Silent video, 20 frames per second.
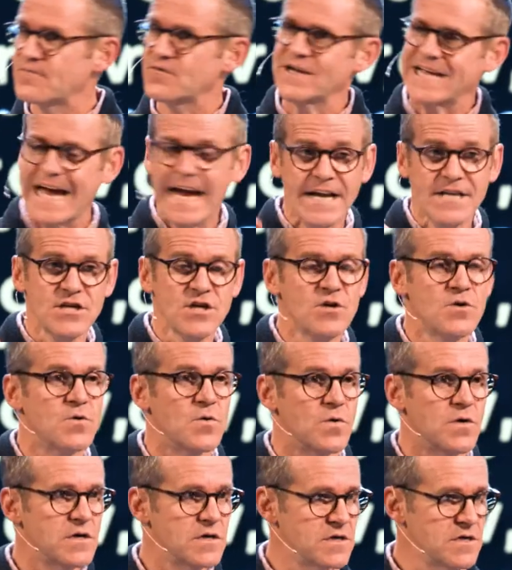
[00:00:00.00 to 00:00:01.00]
Forget
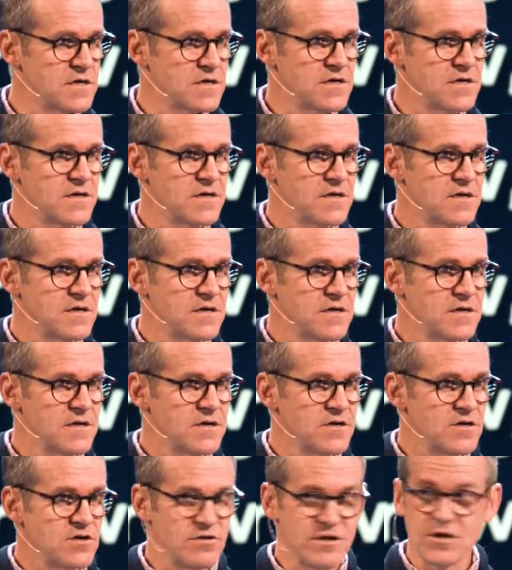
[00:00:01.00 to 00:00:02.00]
you,
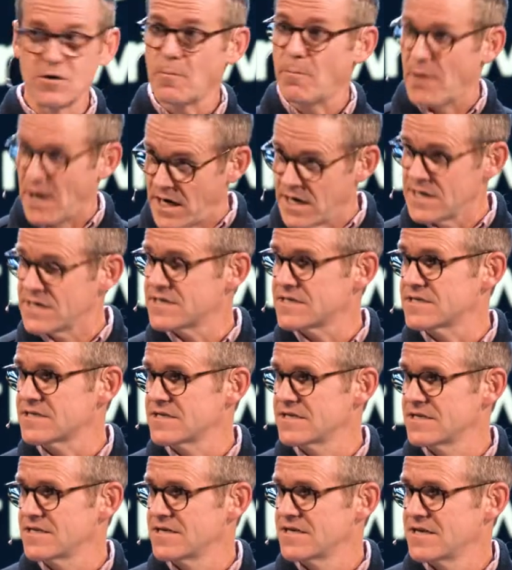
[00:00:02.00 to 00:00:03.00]
you little
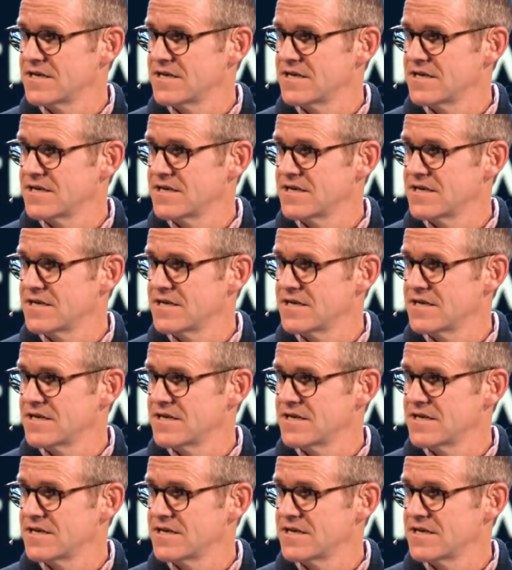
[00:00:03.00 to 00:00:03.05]
punks.